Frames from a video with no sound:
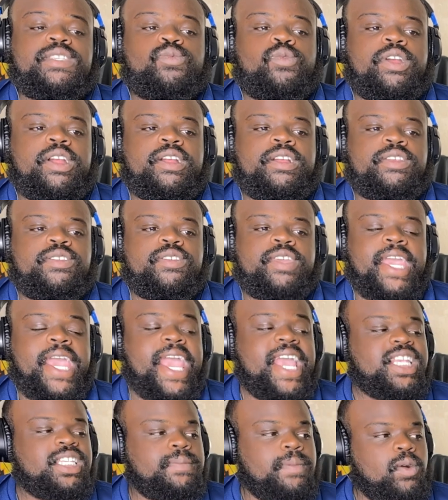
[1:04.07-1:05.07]
where you
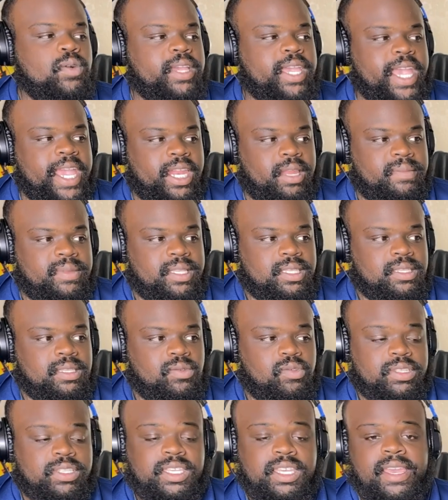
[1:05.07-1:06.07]
can't smoke cannabis
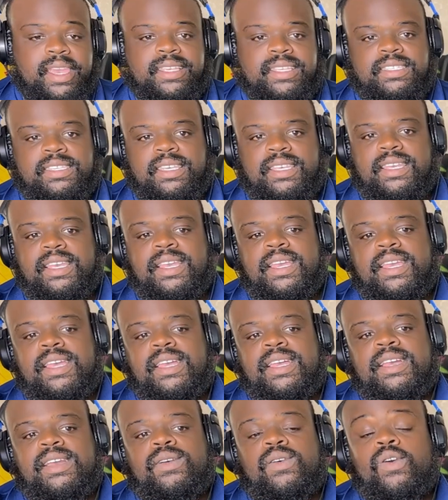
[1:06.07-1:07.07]
or THC
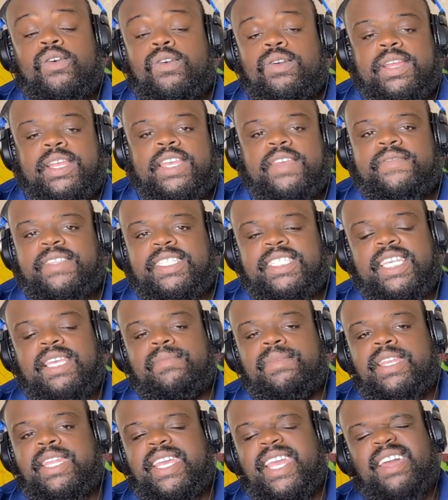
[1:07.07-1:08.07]
or even
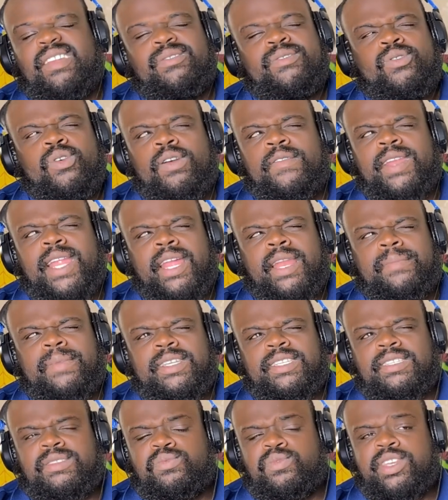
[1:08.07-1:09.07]
CBD. I don't know a lot of
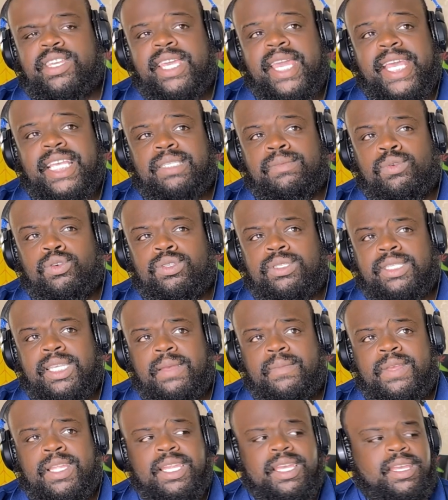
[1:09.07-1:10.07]
places where you can't smoke
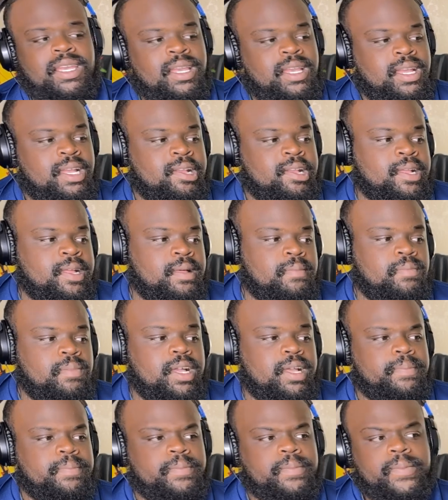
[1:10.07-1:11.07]
CBD,
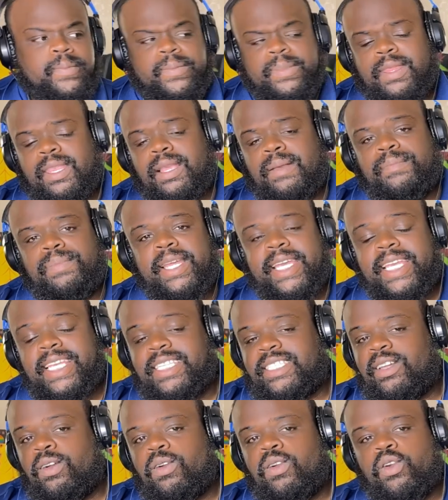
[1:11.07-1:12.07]
but
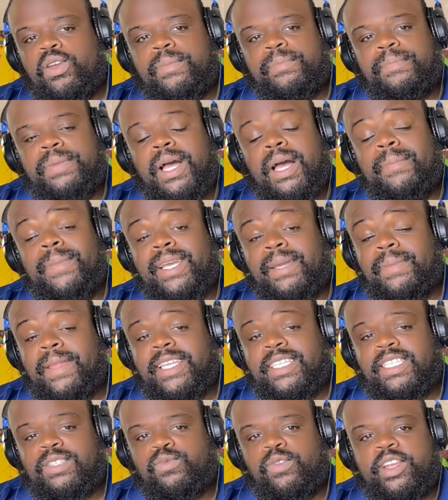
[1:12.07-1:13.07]
please don't go to public
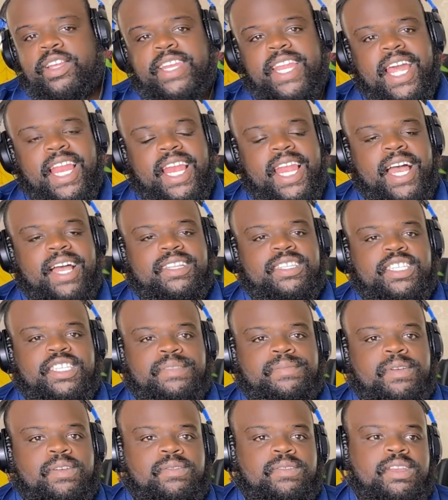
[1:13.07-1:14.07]
places where you're not allowed to
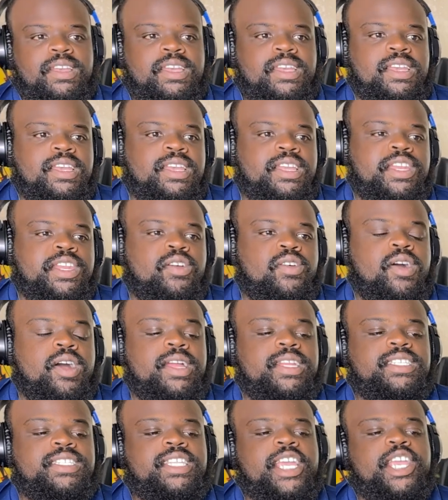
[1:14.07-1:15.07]
smoke. You know, I
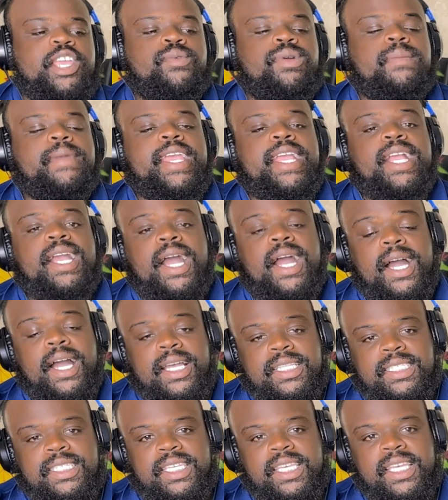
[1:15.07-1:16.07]
understand you want to make
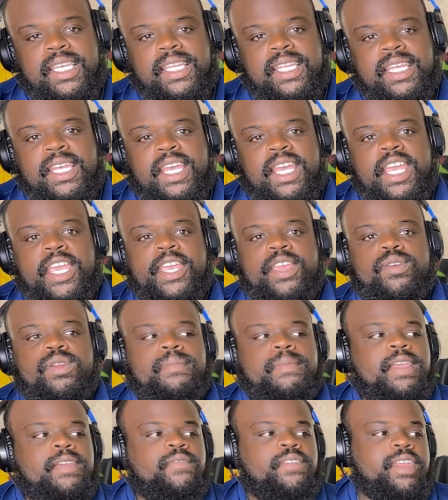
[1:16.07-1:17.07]
content, you want to
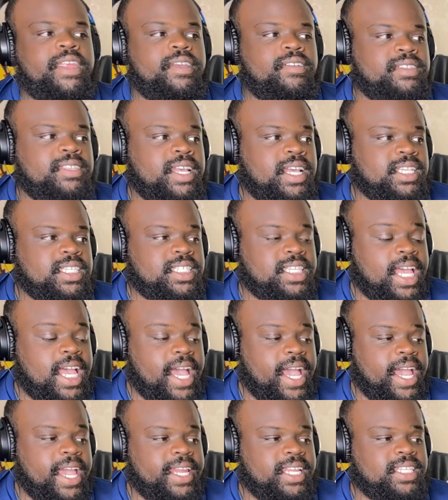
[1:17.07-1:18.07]
make videos
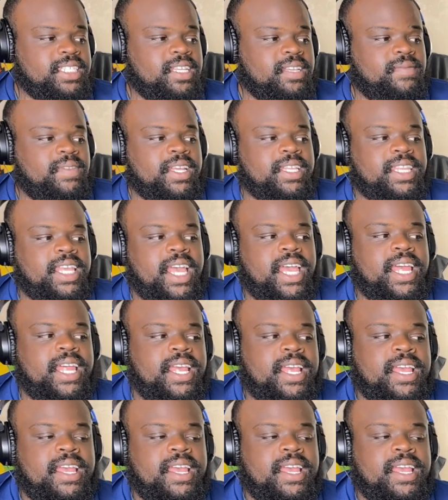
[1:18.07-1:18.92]
outside and stuff like that,